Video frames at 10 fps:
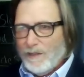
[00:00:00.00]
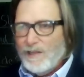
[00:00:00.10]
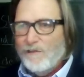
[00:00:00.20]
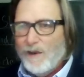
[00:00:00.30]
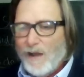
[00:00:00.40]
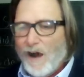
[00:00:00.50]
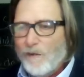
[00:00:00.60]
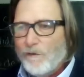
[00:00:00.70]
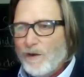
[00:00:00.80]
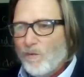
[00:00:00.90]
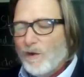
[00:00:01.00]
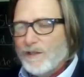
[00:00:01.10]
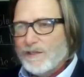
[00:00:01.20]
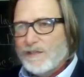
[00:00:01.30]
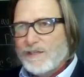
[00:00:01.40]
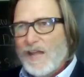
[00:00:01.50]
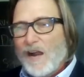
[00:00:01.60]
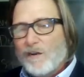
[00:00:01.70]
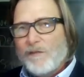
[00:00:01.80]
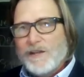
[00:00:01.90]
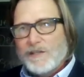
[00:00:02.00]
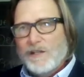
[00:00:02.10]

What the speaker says: even offering one's sacrifice to